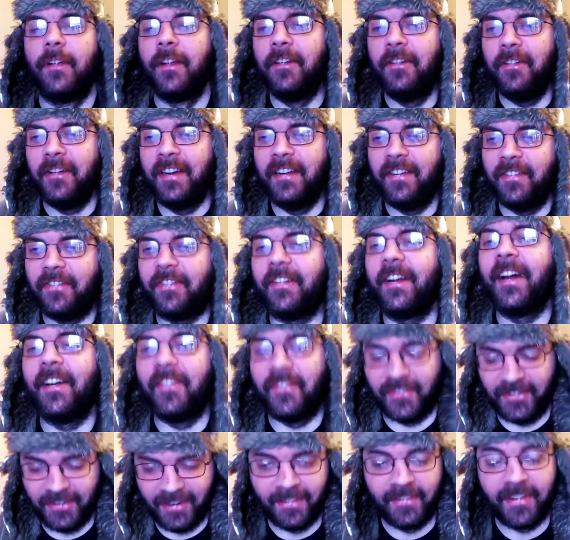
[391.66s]

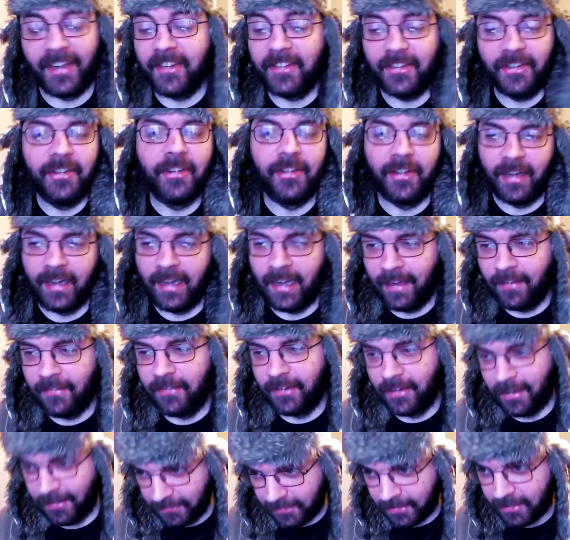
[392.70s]
do, though. I have
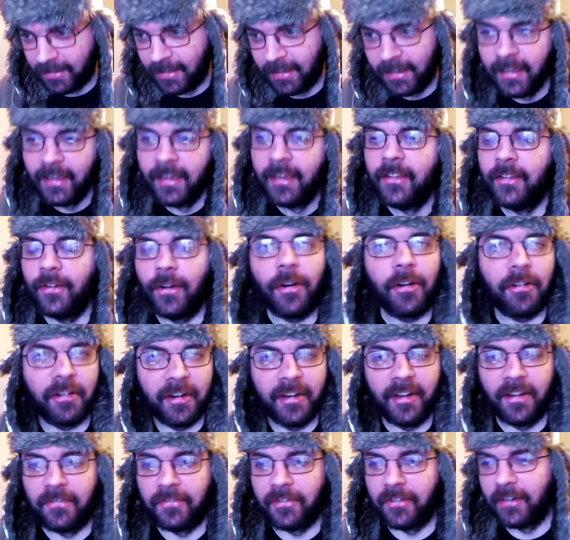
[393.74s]
an oven. You're
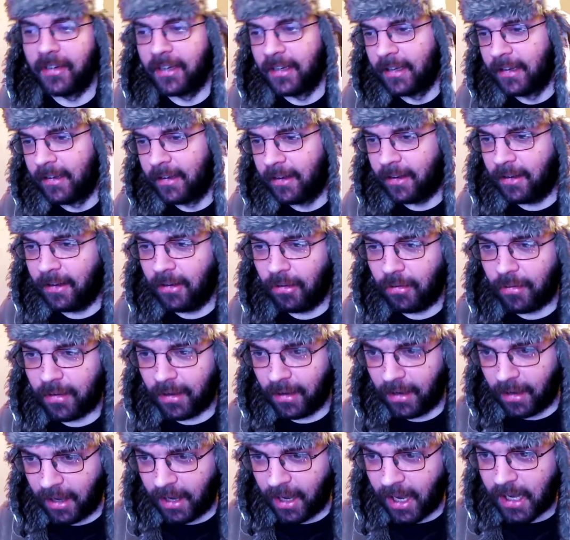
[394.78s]
an oven. Oh,
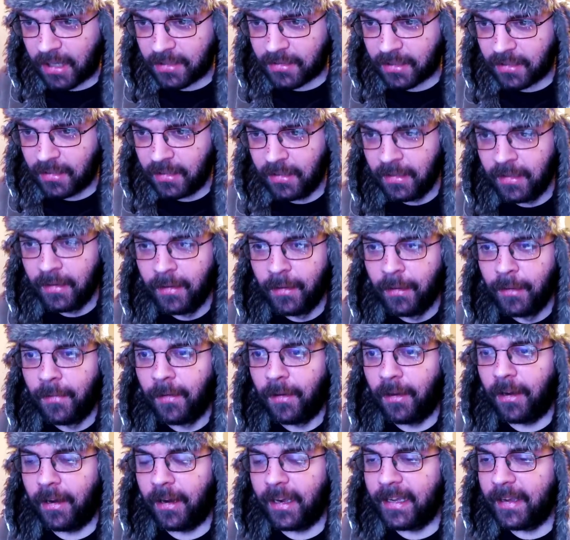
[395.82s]
God.
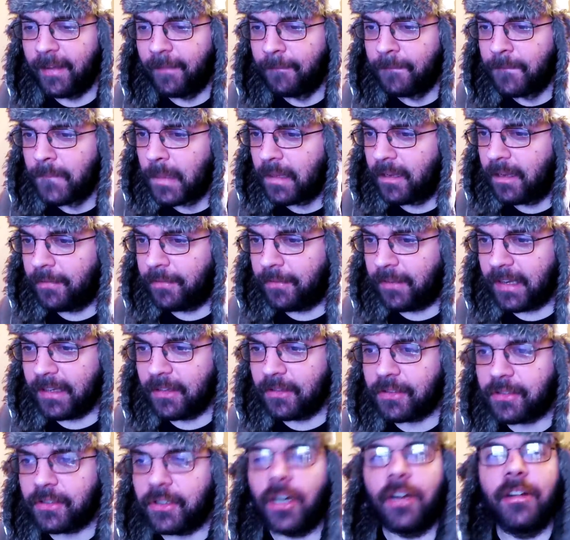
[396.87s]
All right. Our
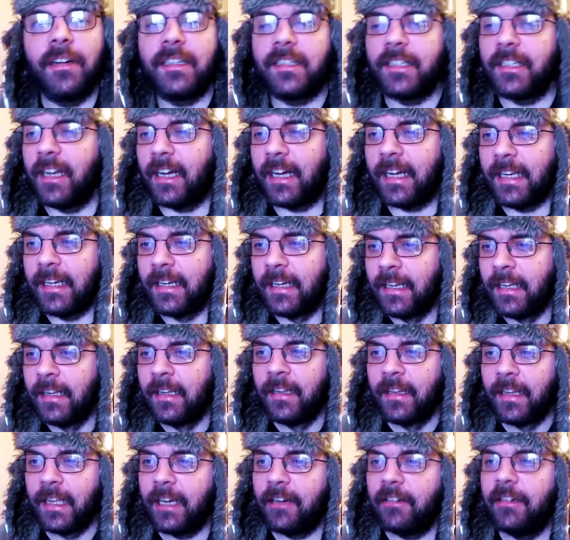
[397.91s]
final story tonight.
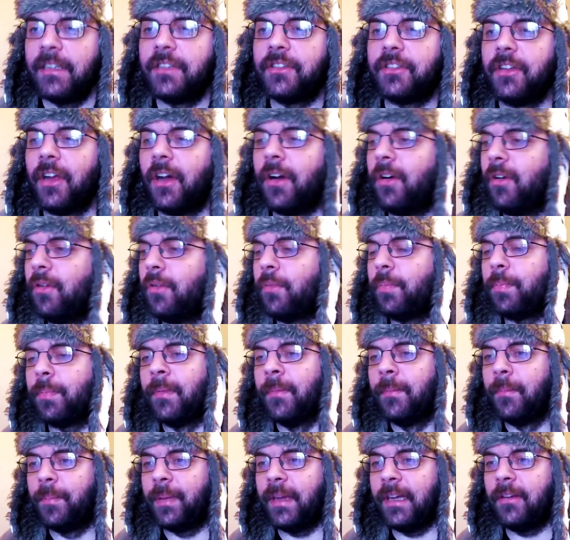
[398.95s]
There is no
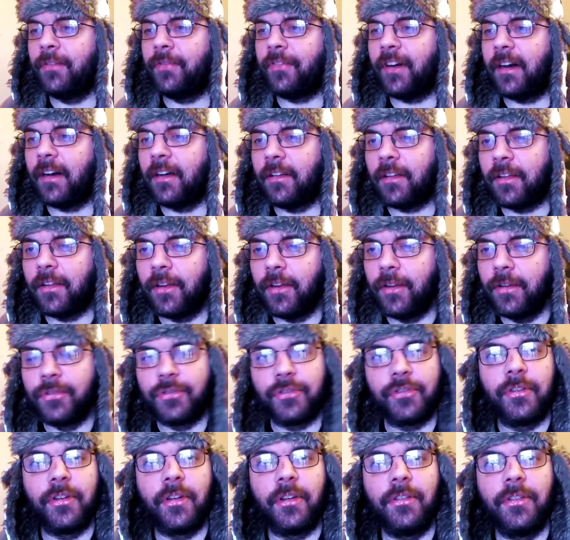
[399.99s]
paedophile
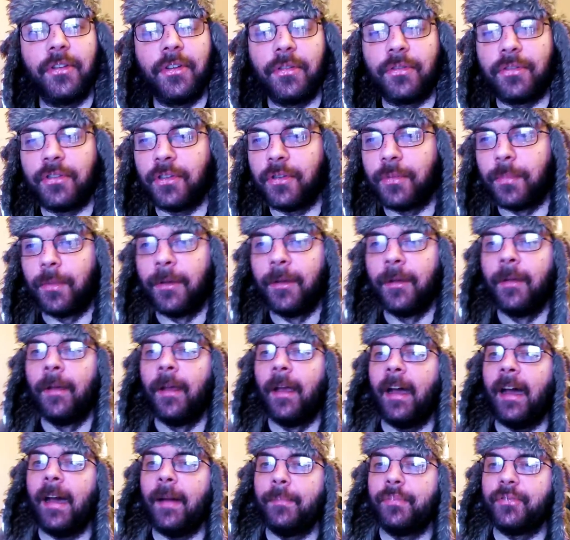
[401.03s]
collusion on YouTube.
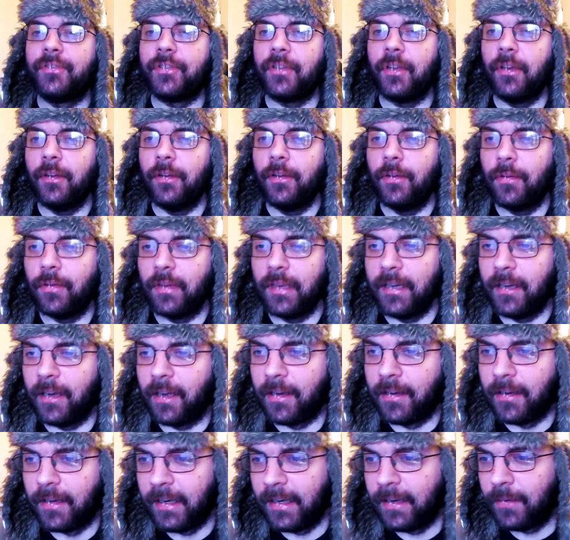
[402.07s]
Absolutely
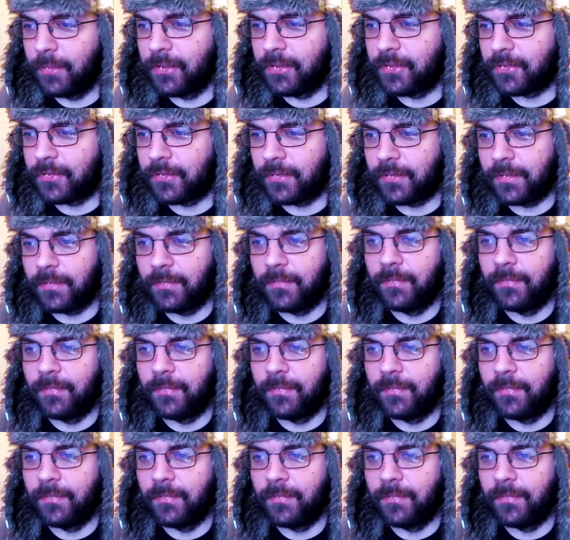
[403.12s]
none. It was